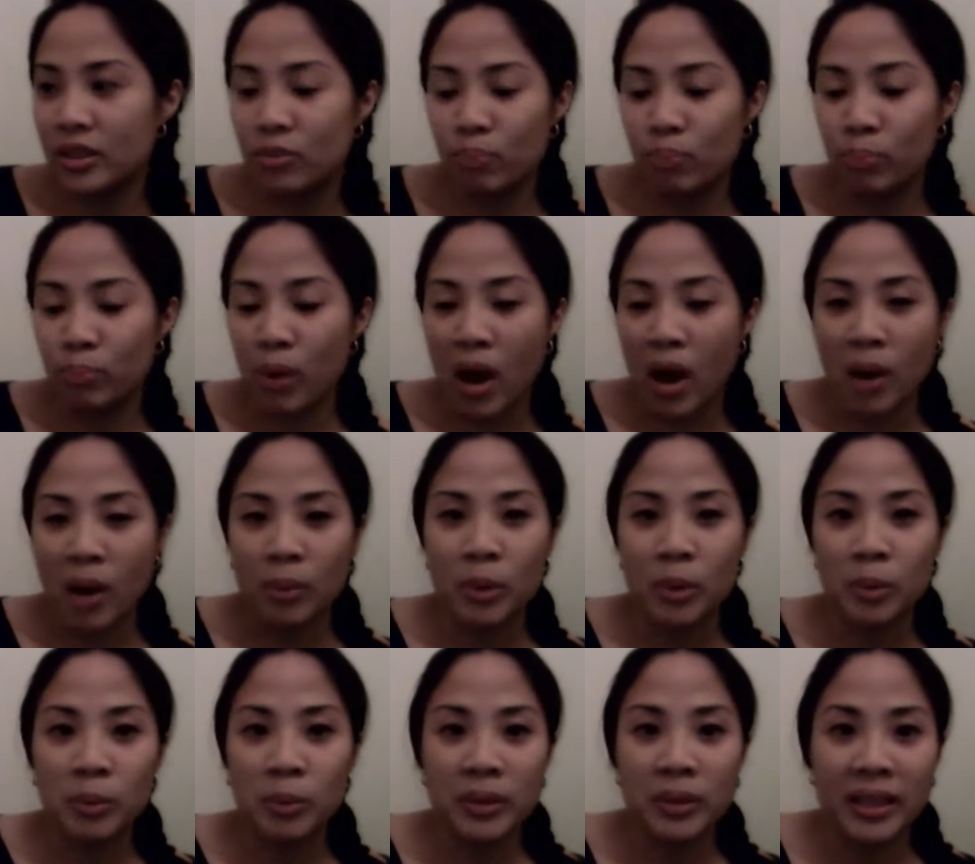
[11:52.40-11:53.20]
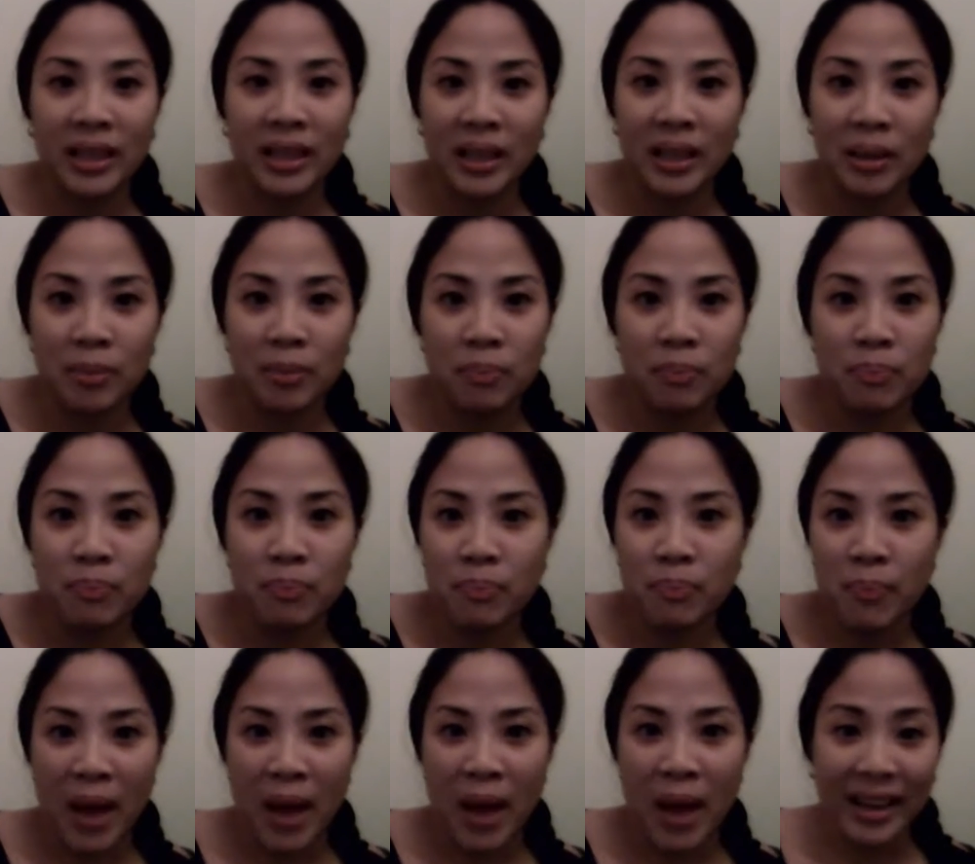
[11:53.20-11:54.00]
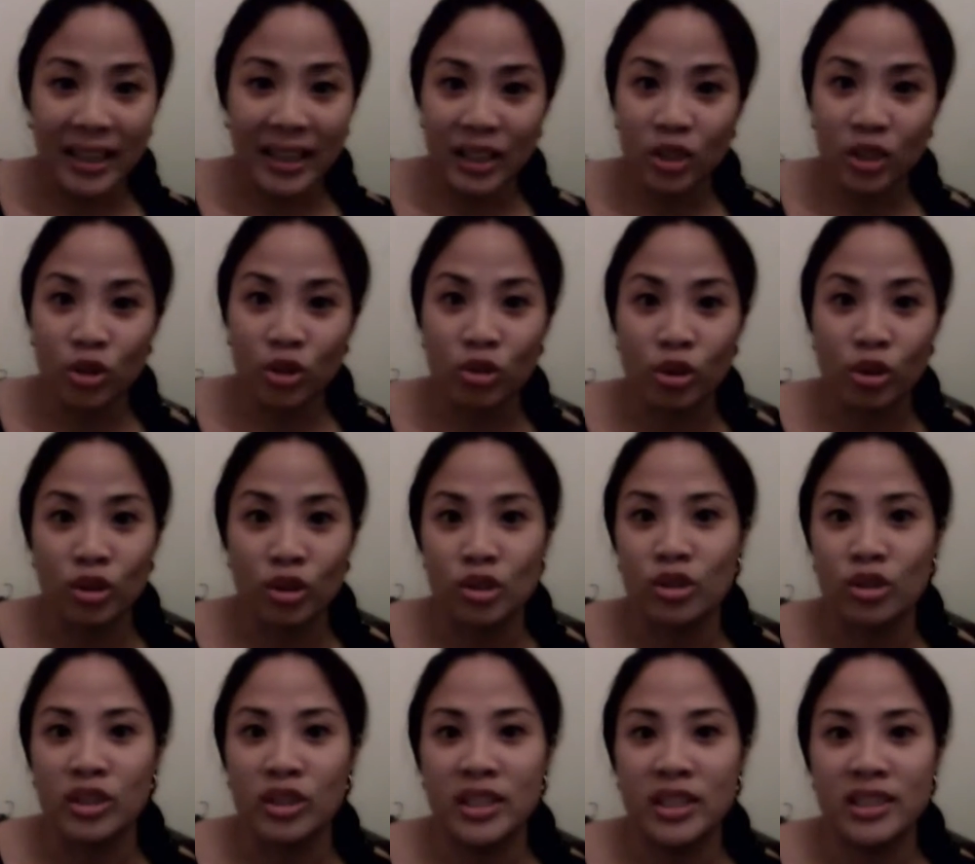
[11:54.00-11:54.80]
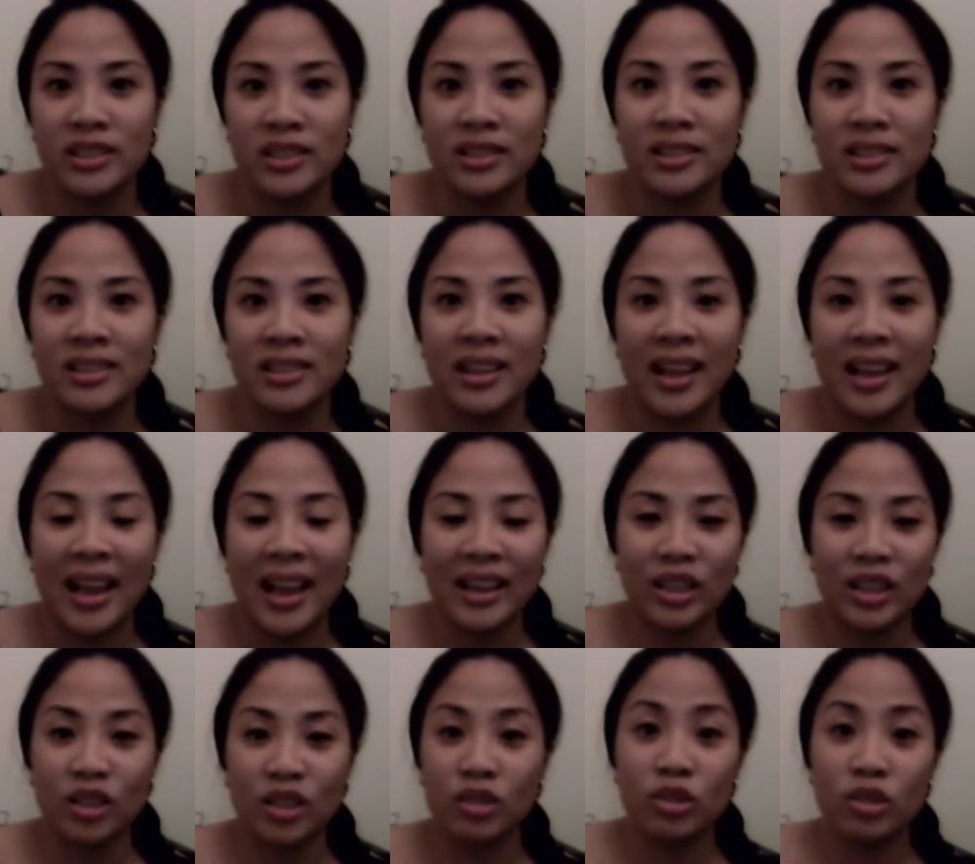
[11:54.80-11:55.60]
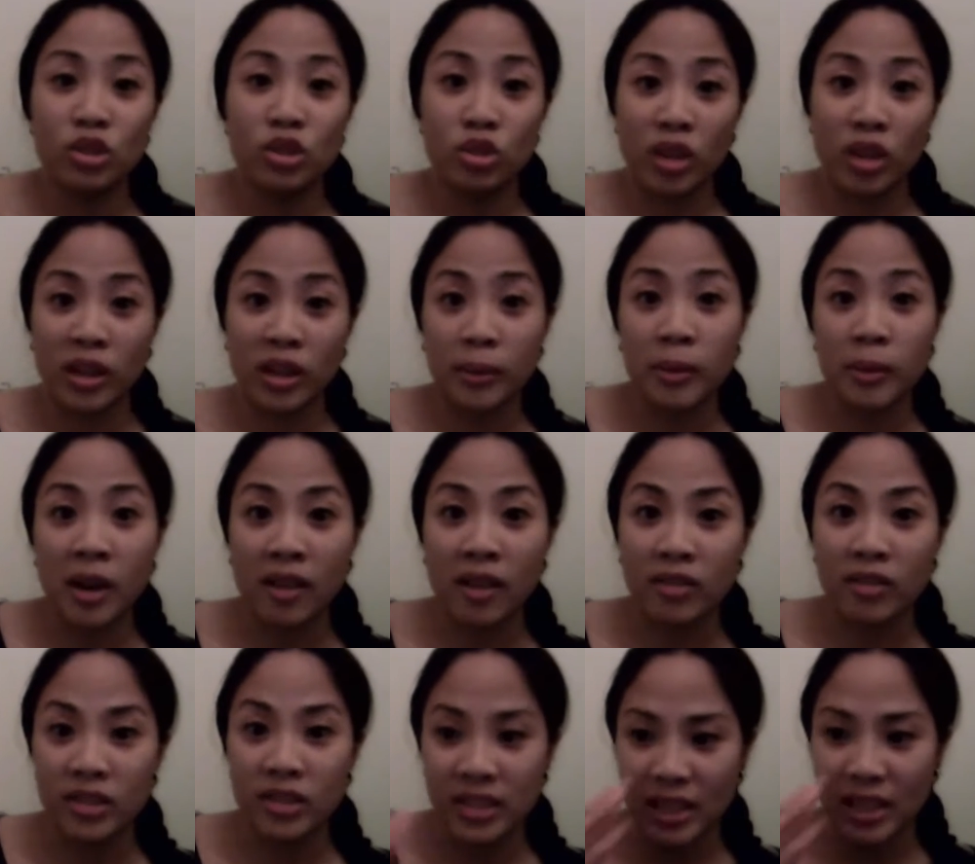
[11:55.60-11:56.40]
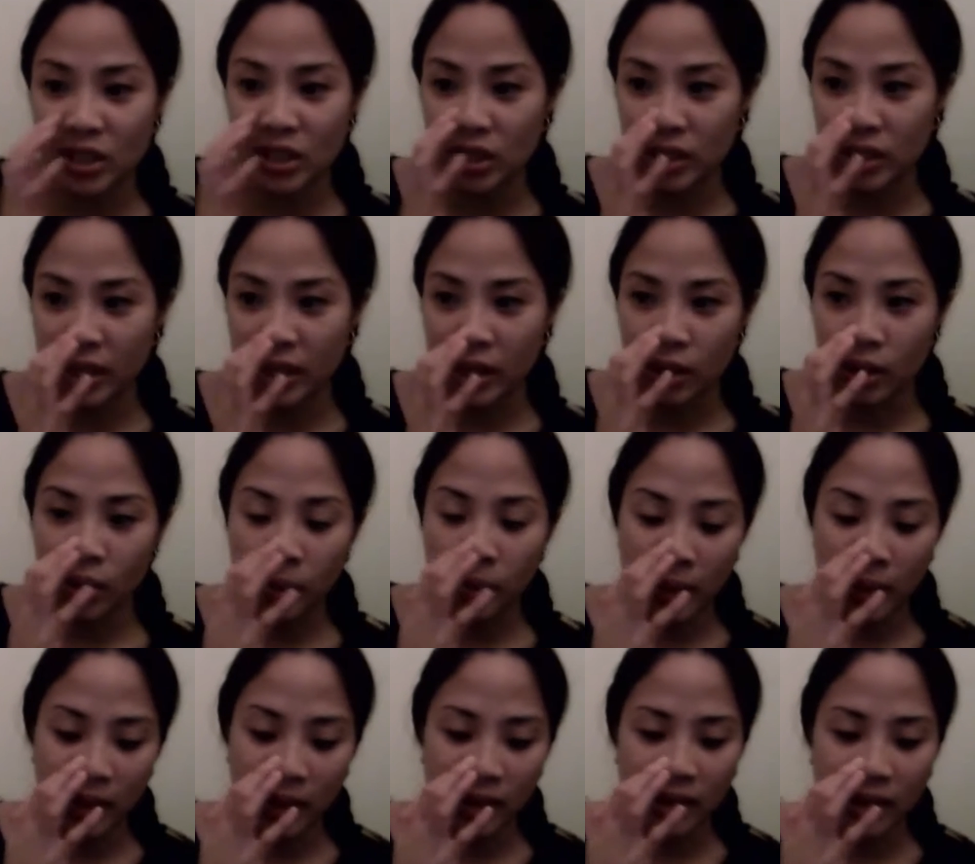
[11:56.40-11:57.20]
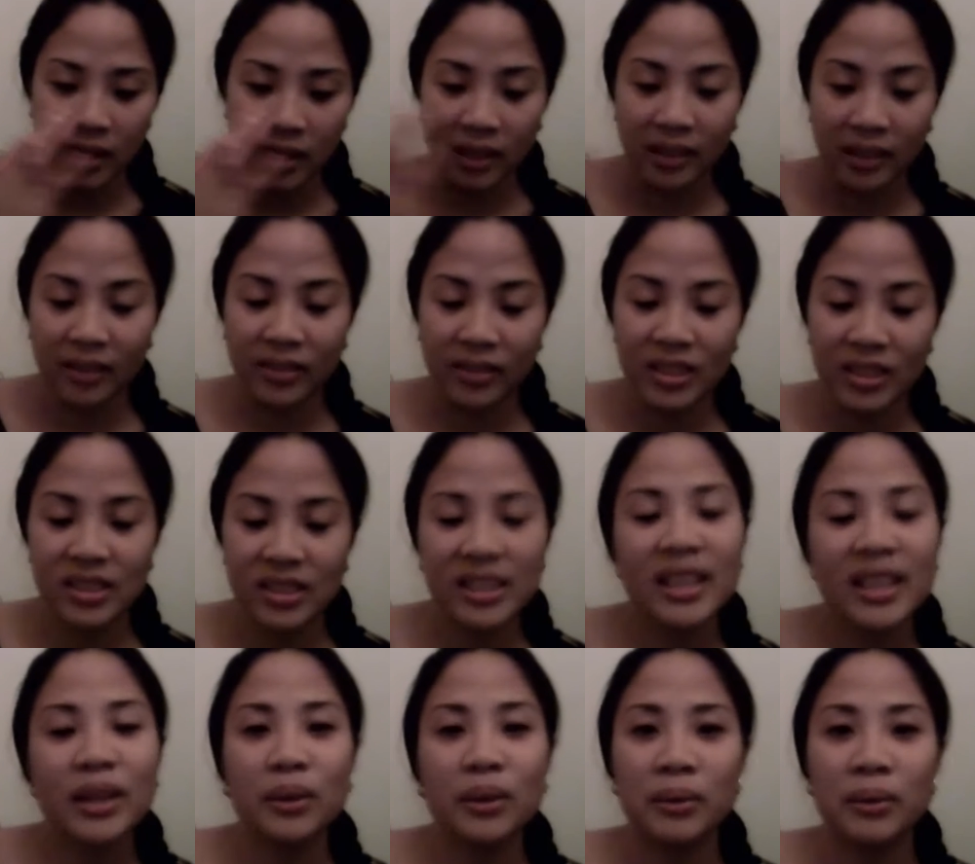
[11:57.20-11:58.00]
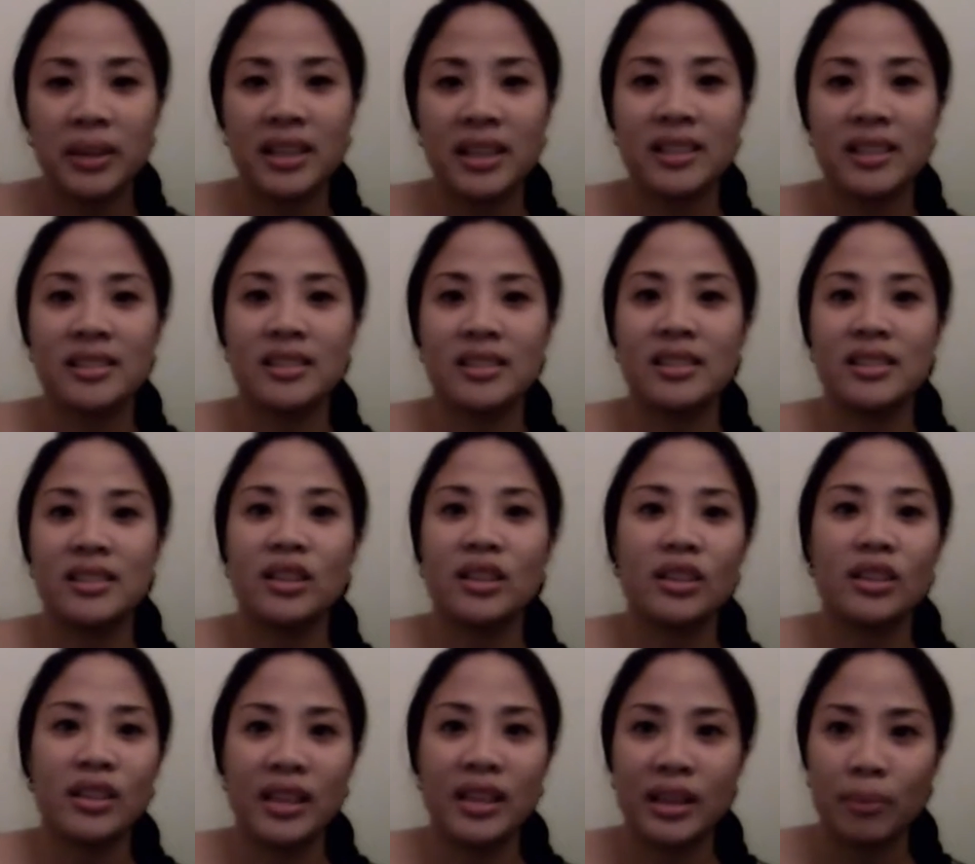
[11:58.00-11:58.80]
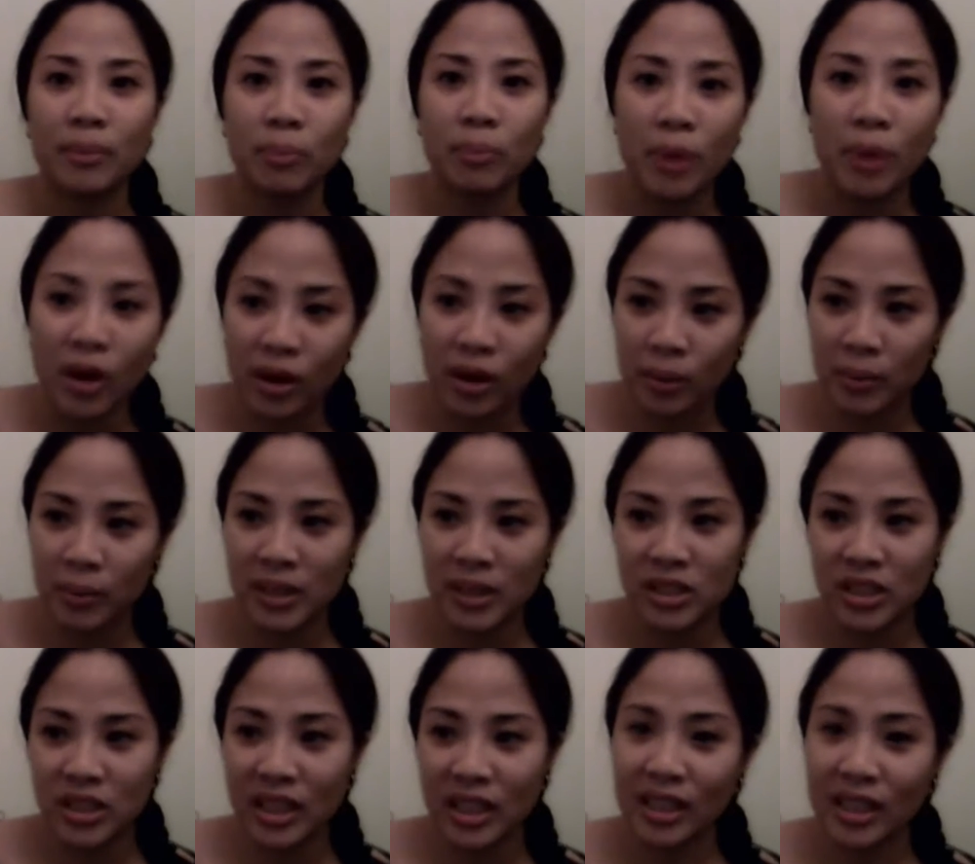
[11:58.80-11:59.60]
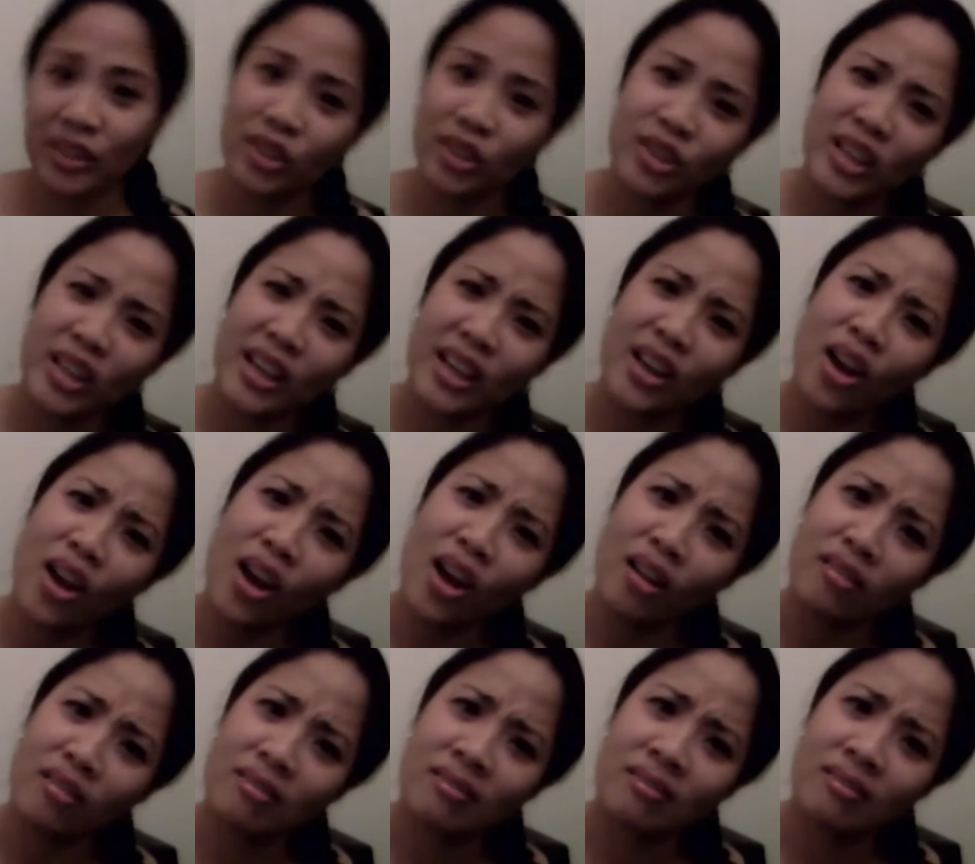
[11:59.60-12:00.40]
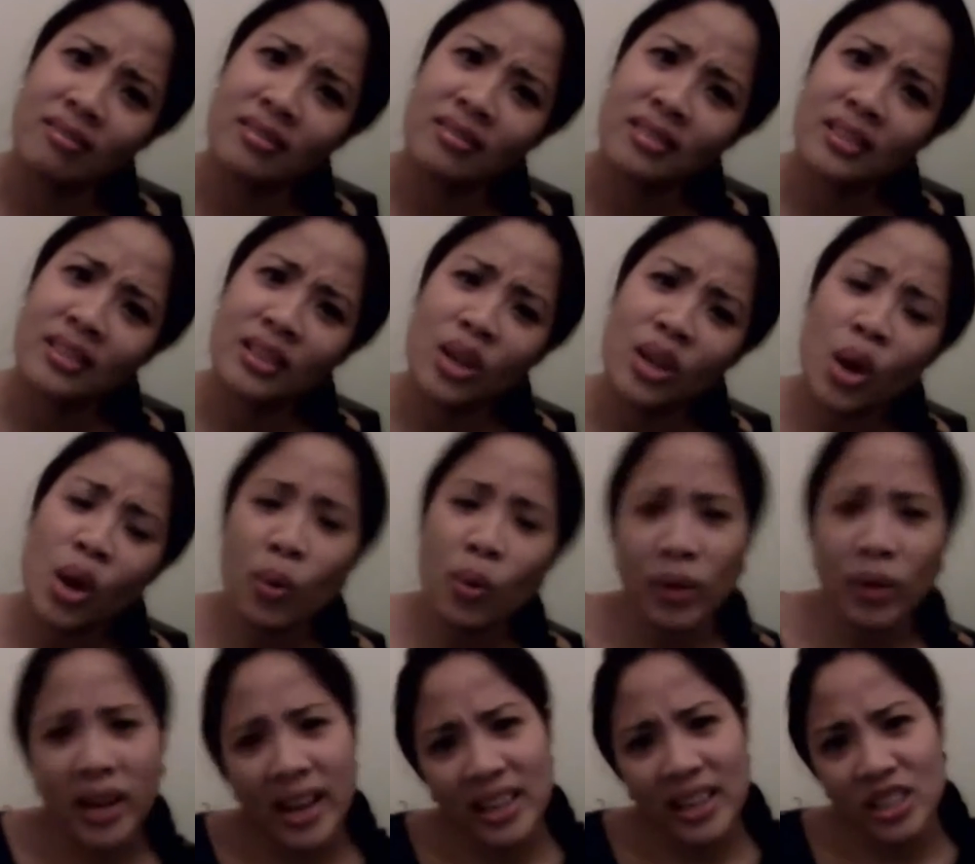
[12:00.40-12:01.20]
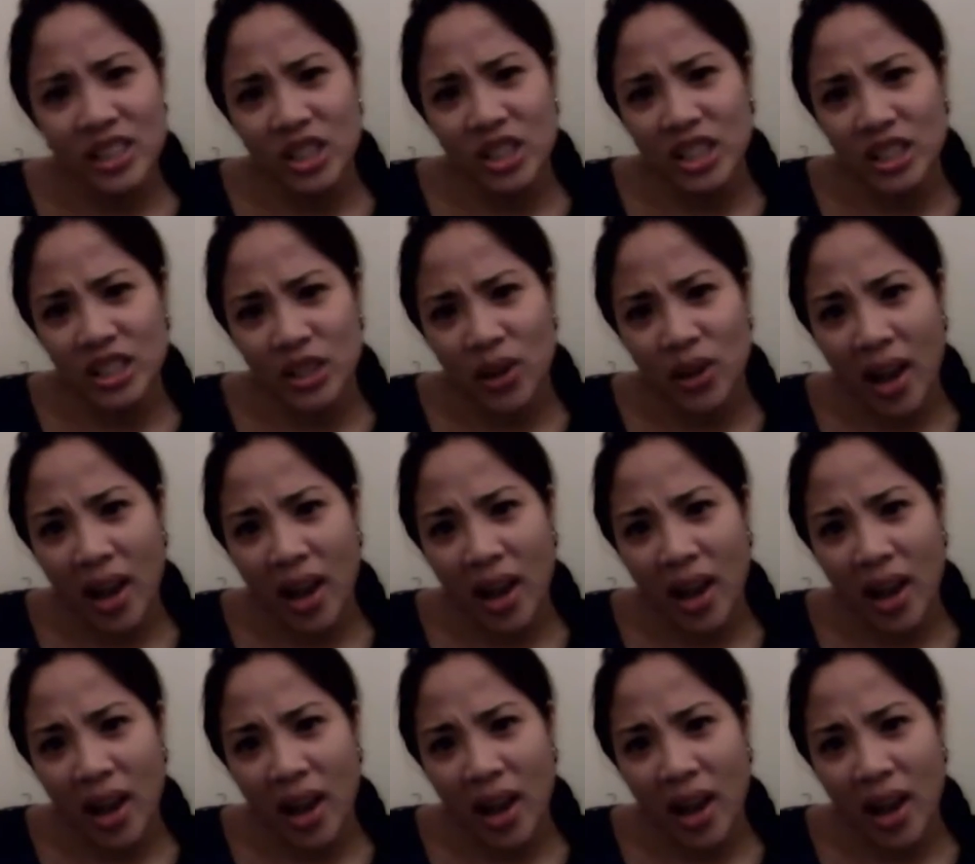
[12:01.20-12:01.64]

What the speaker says: probably bagging your groceries. And you strike a conversation like, oh my God, I love these kiwis. They're like part of my shake. And they're like, oh, what kind of shake do you